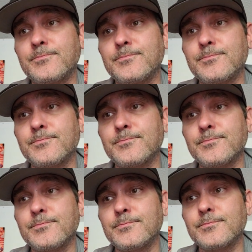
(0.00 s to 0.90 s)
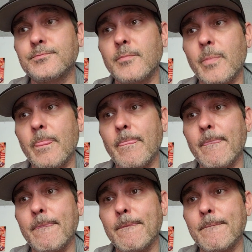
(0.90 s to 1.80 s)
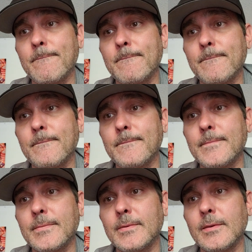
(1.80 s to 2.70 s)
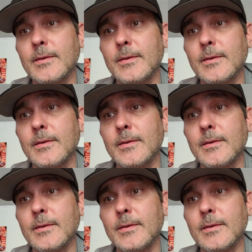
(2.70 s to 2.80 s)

Nothing is said.